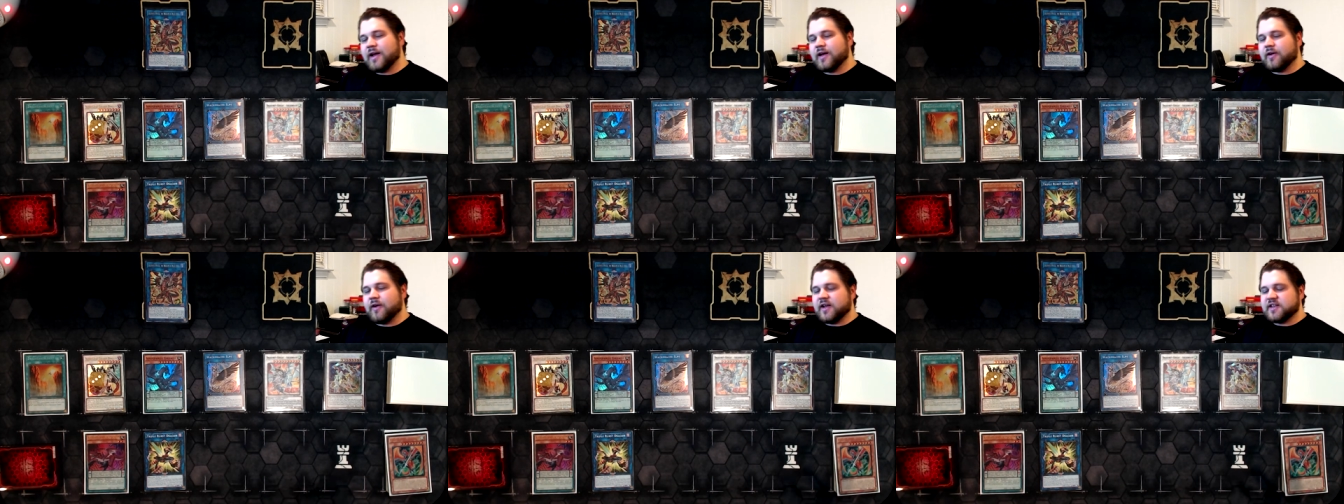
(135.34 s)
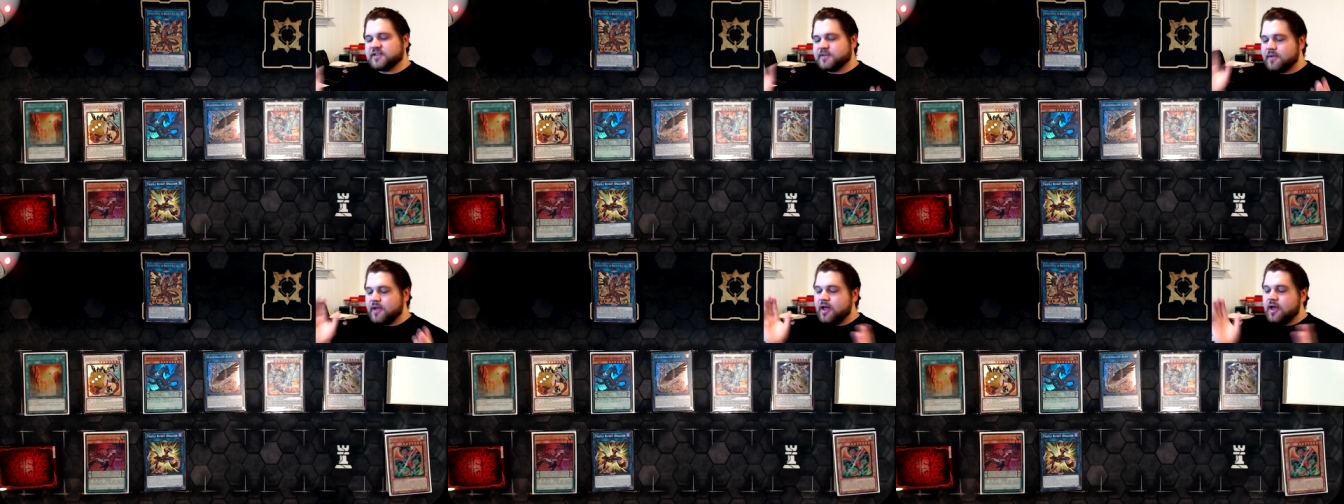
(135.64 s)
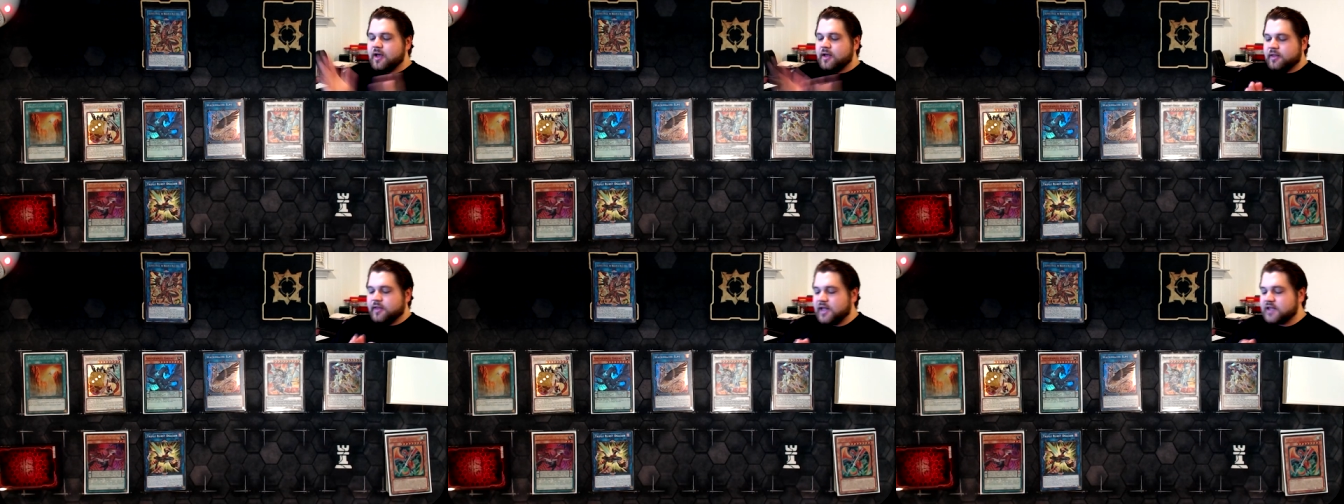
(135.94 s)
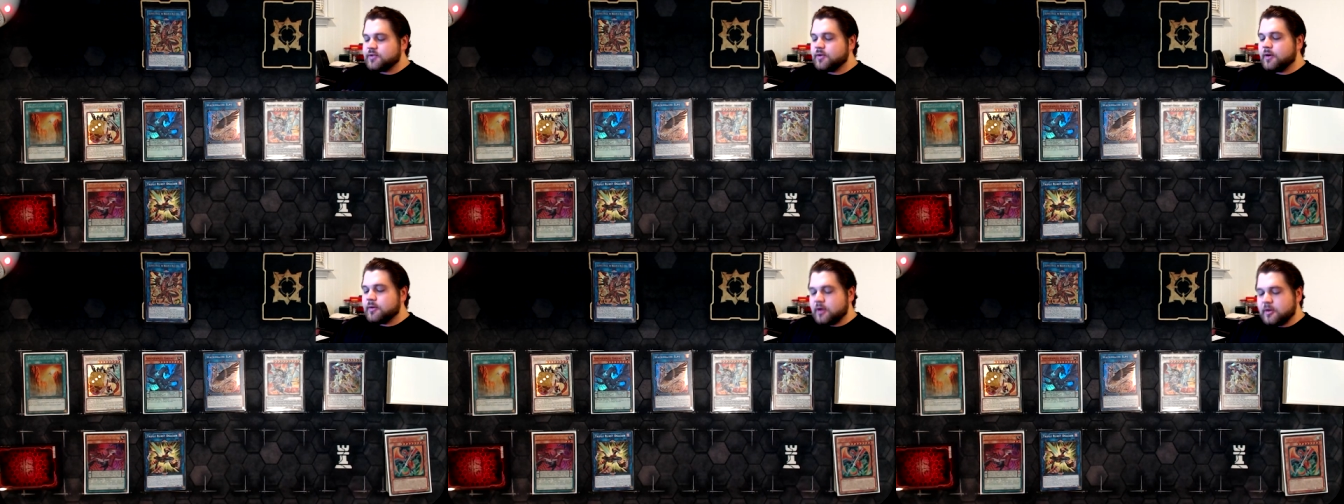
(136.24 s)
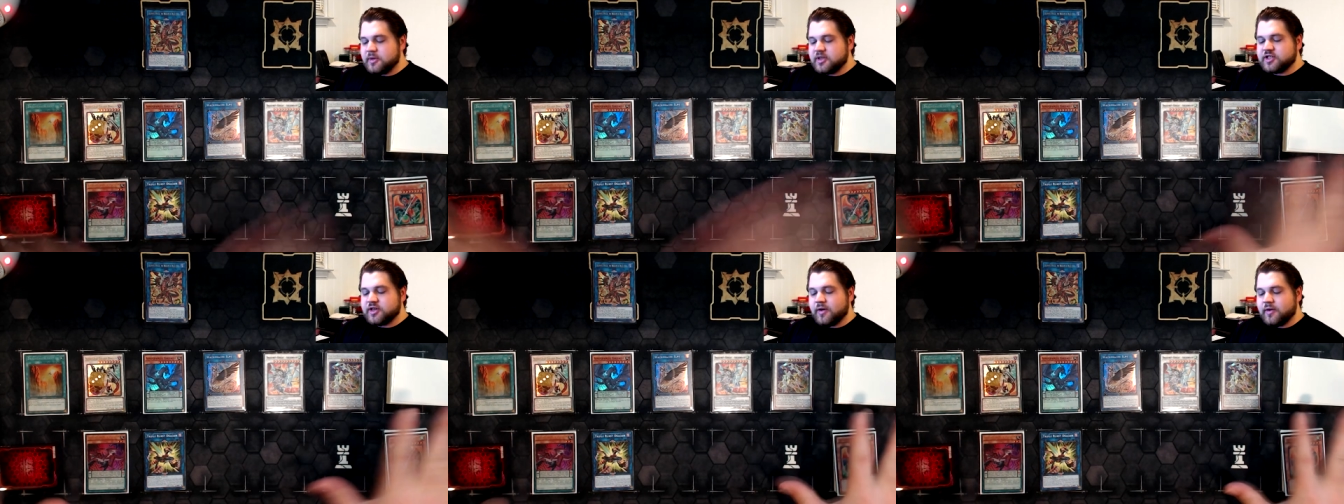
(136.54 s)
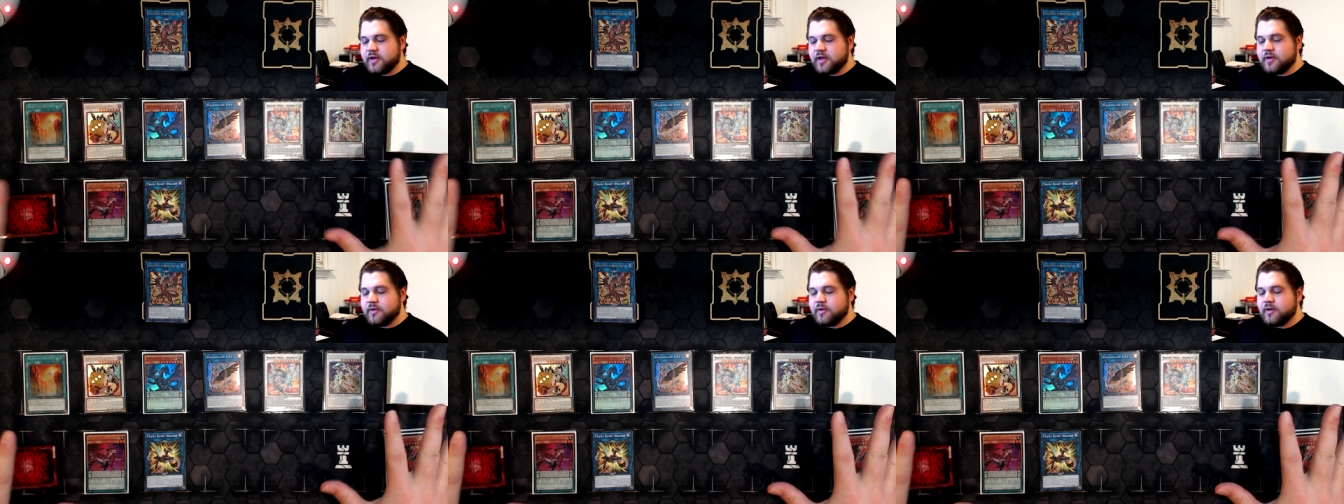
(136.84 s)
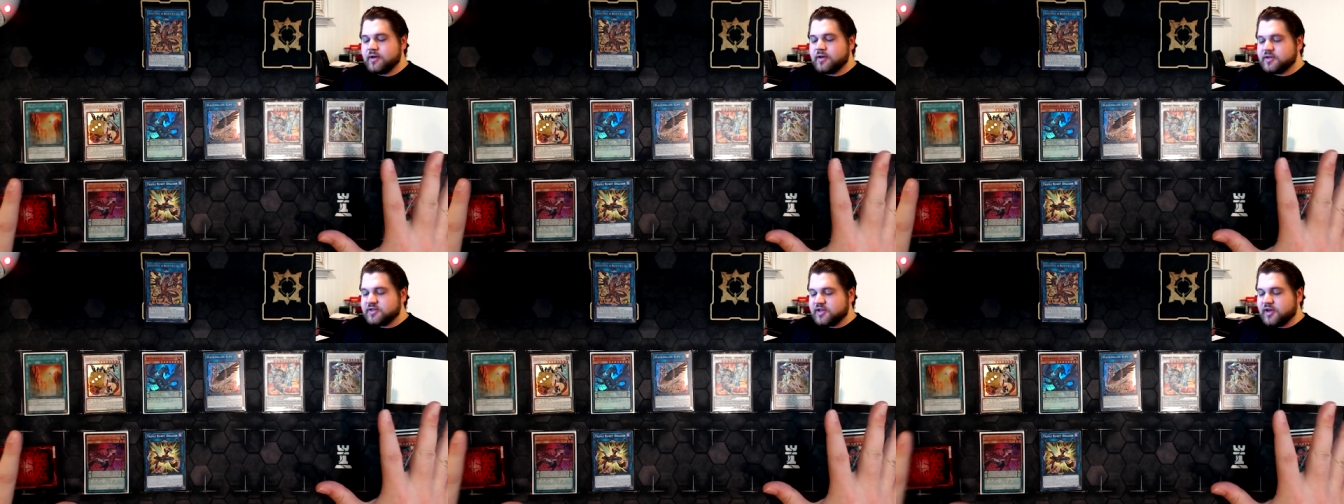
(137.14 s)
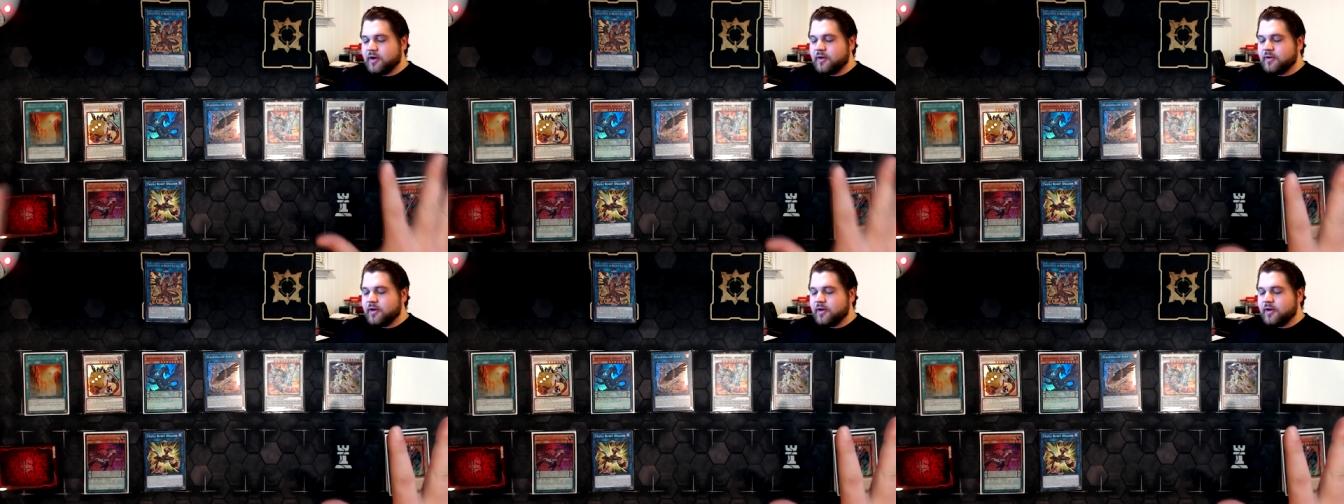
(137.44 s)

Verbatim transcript: I digress. That's what I'm going to be showing you,